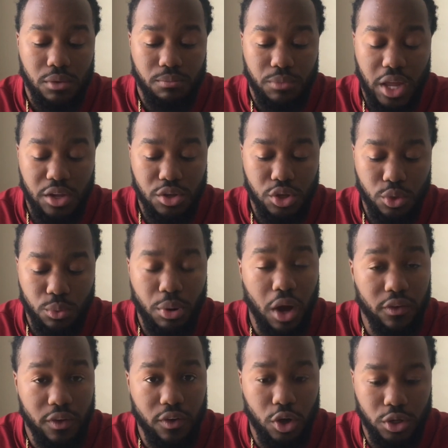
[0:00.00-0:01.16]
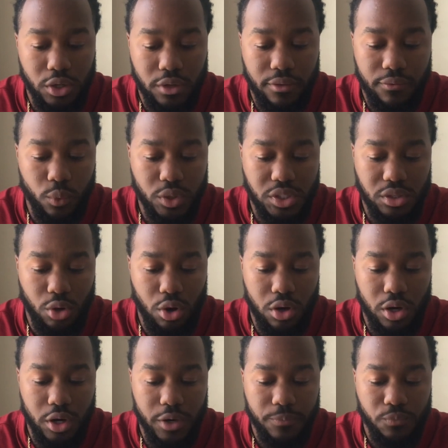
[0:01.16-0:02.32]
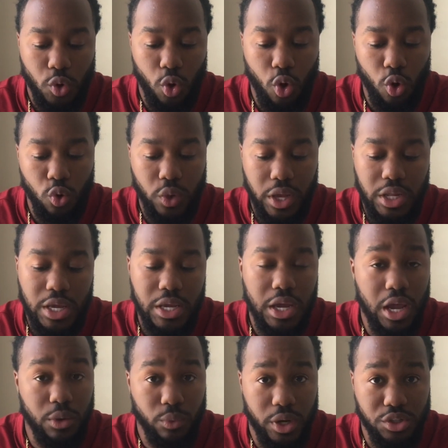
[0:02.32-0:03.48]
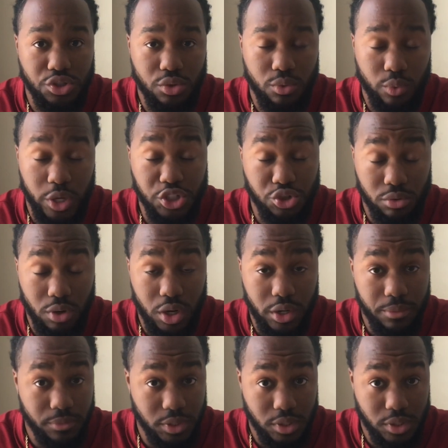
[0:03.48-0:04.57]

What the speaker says: that you probably heard of, which are Old Lady Gang Restaurant,